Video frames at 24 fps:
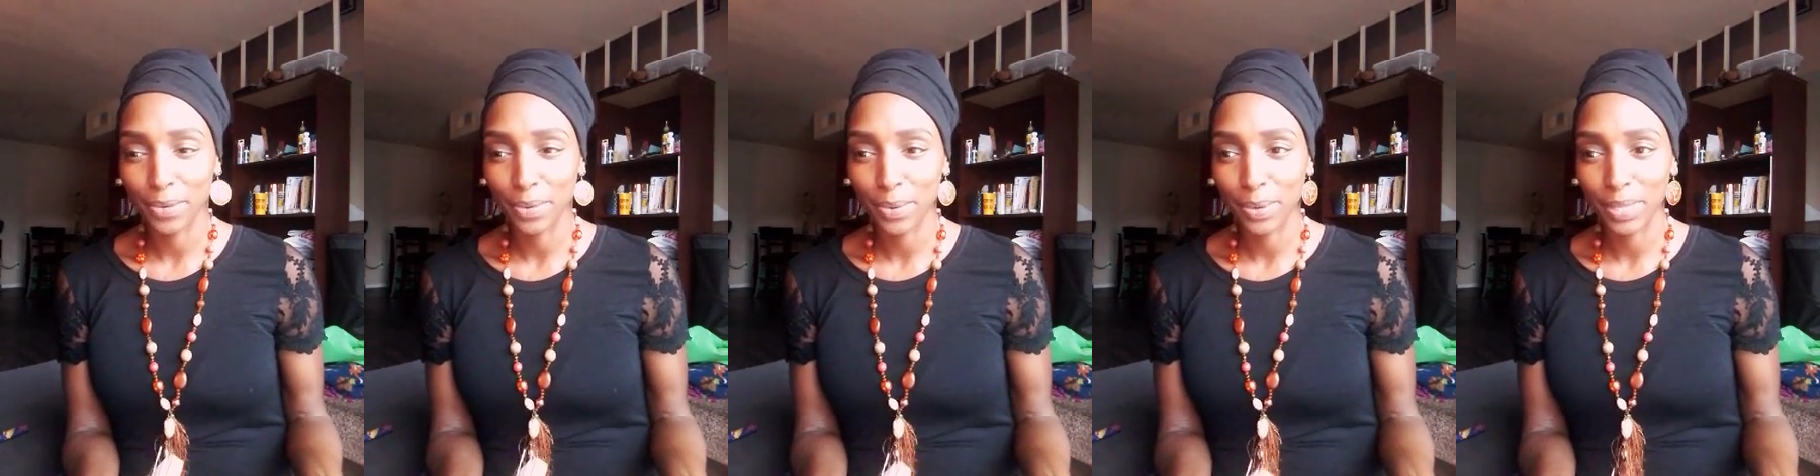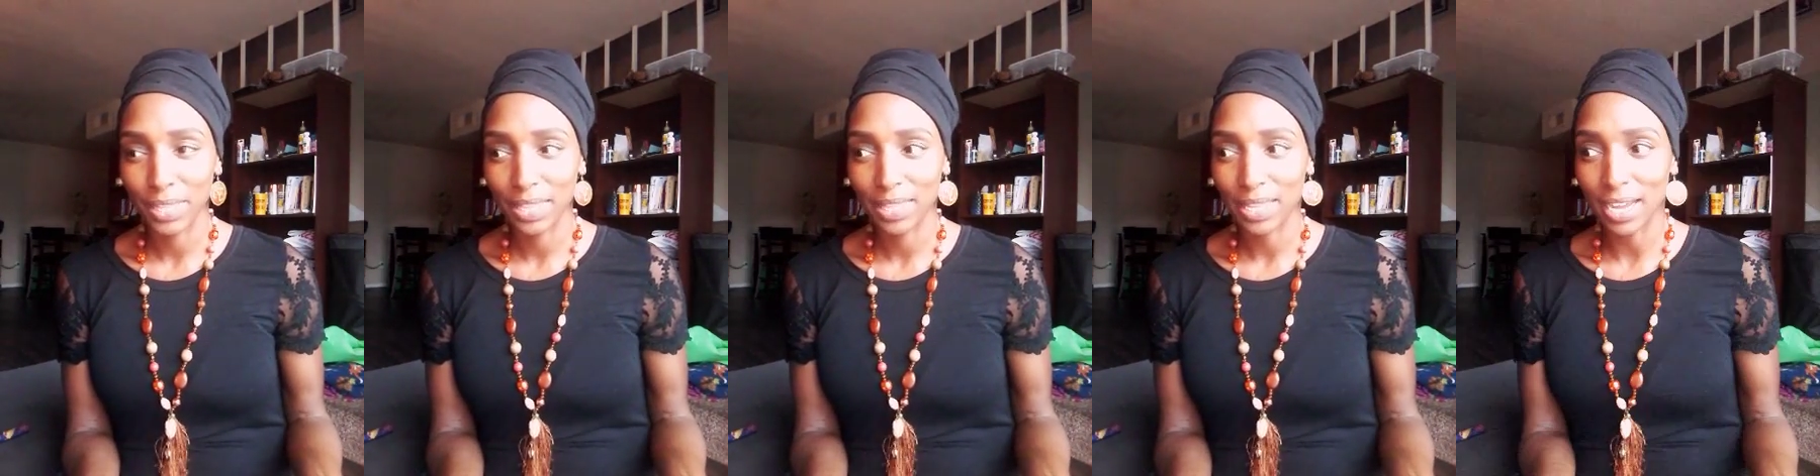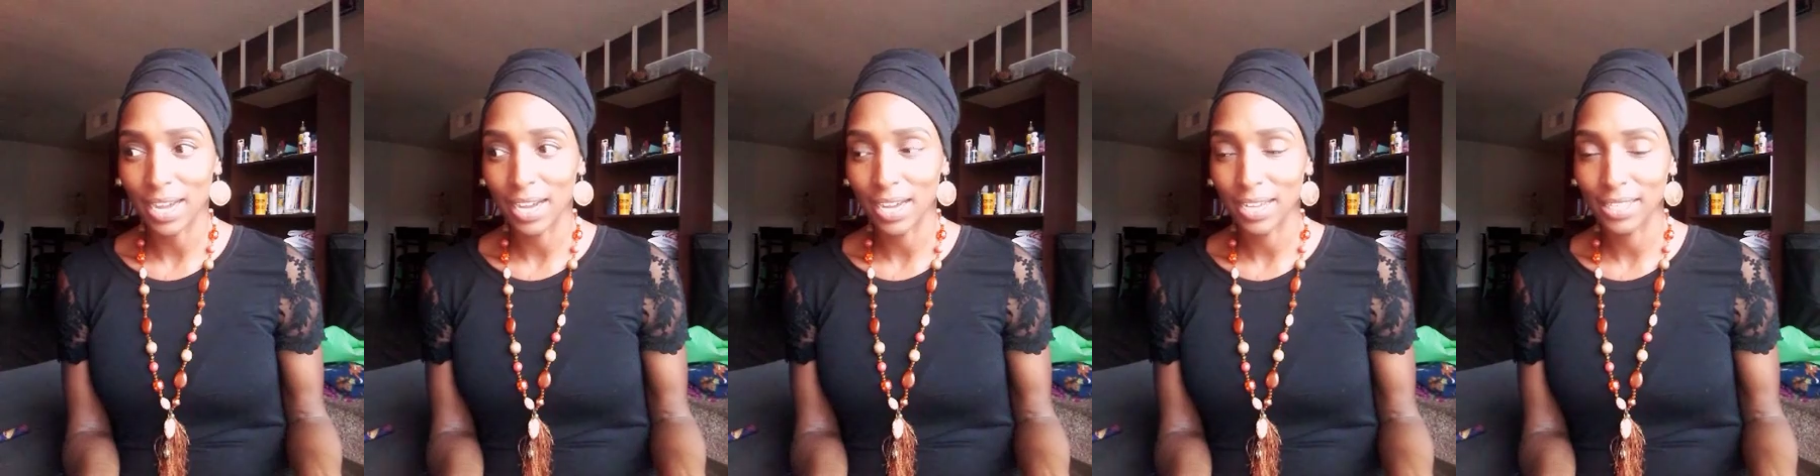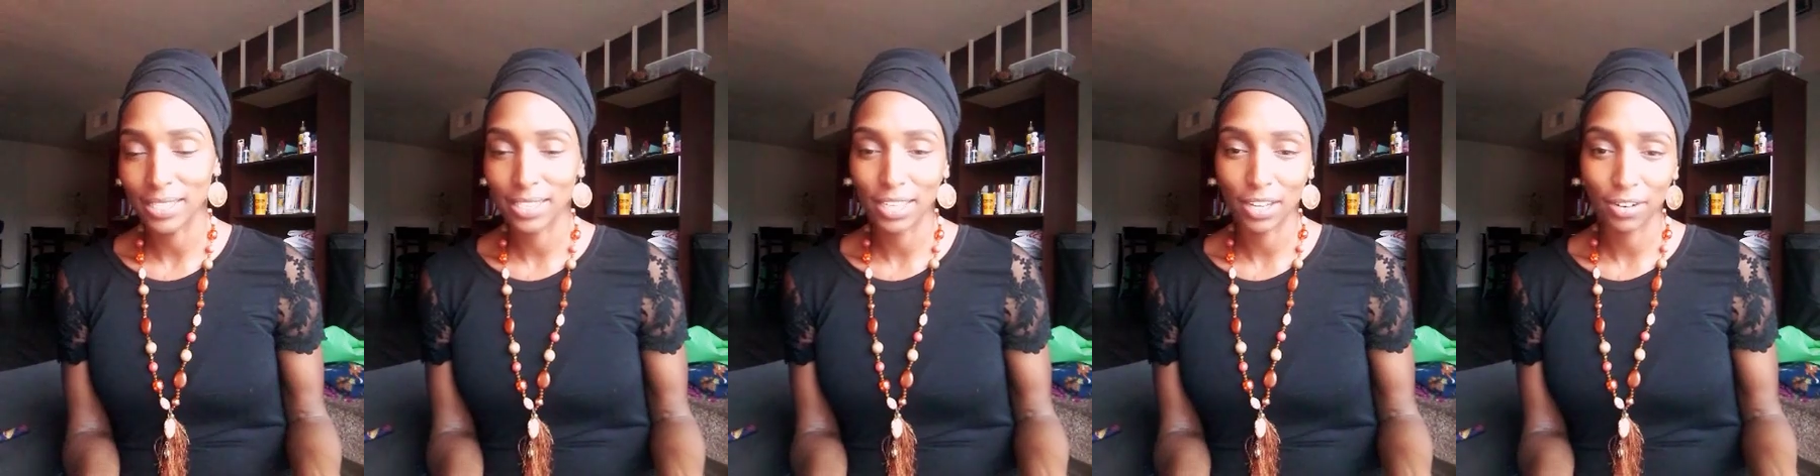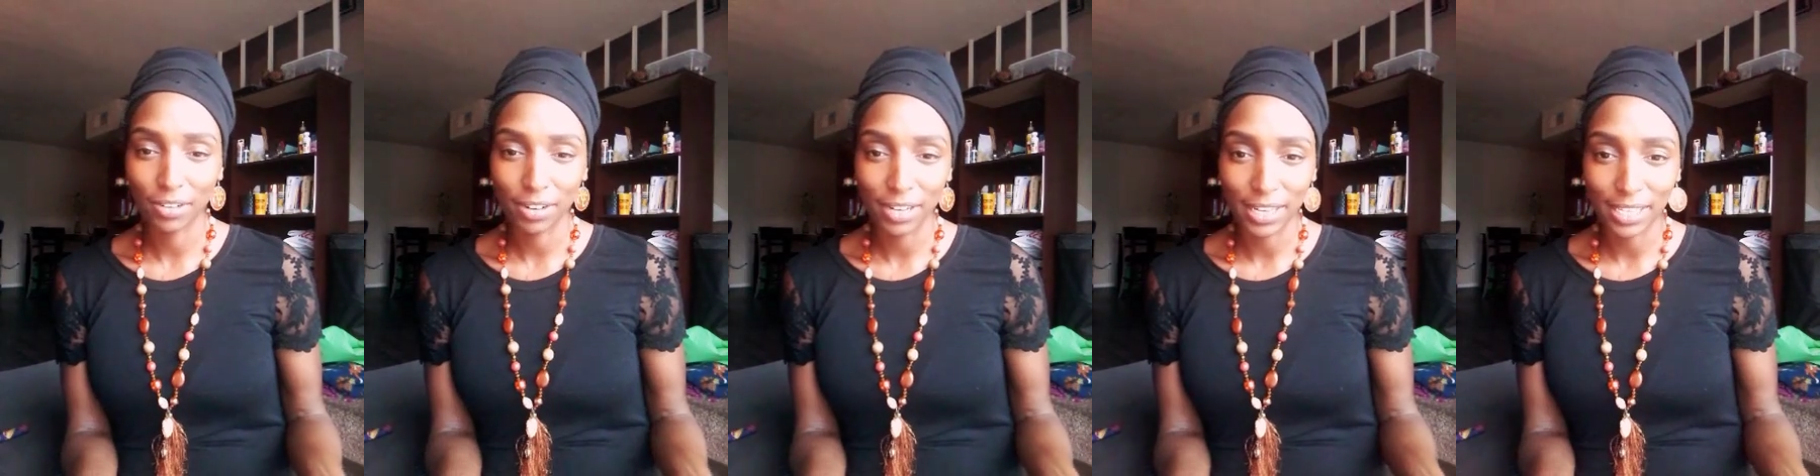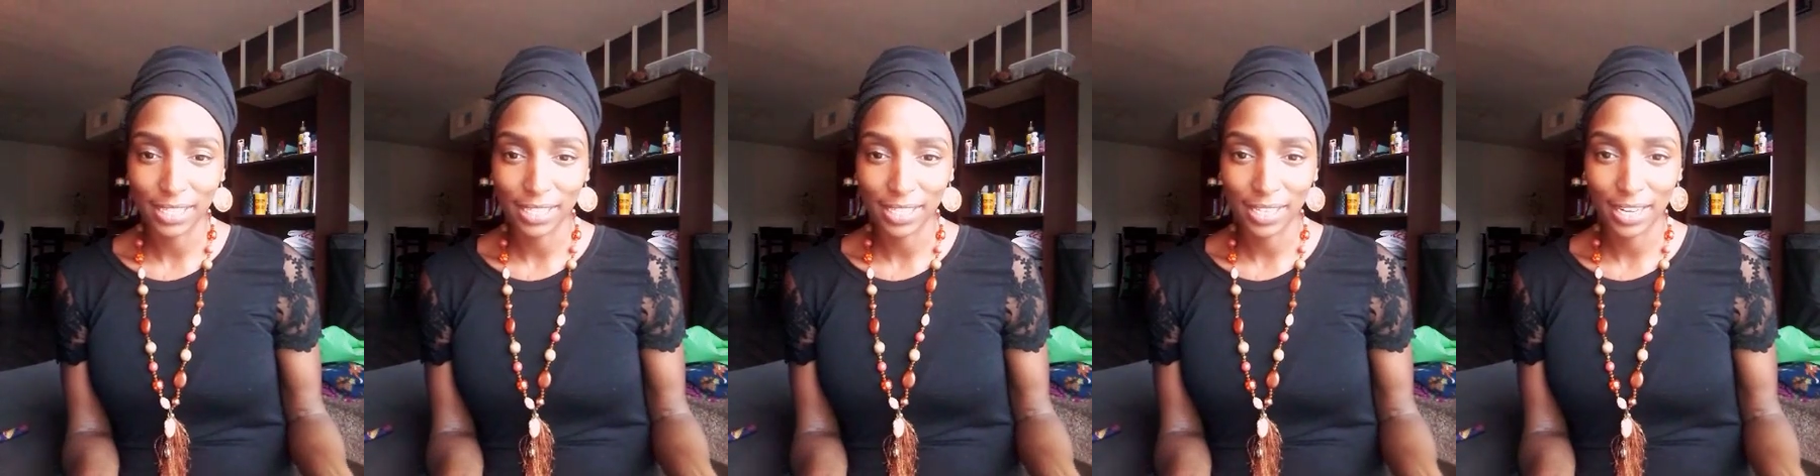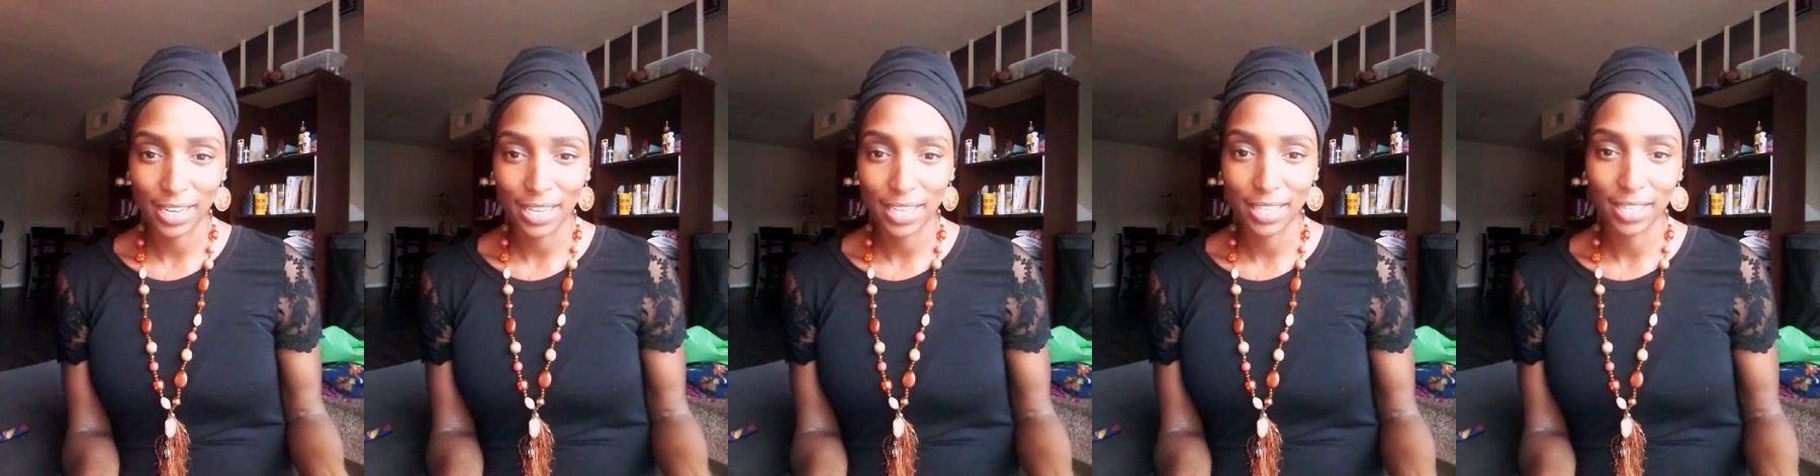with
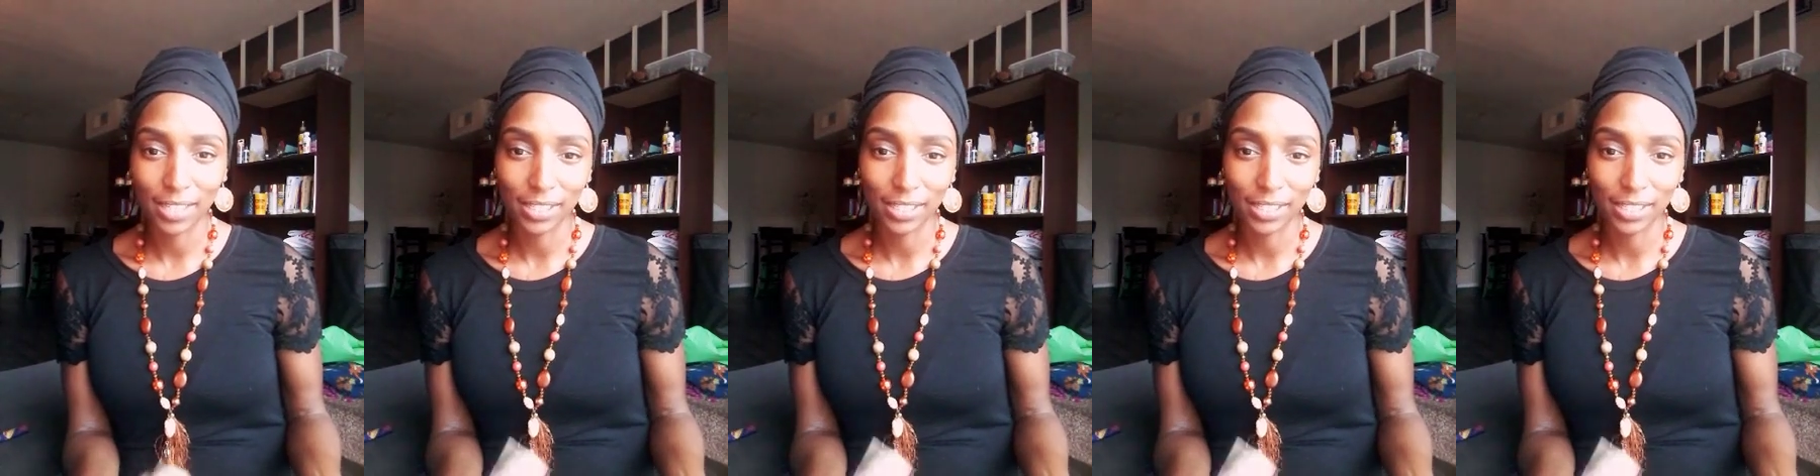synchronicity,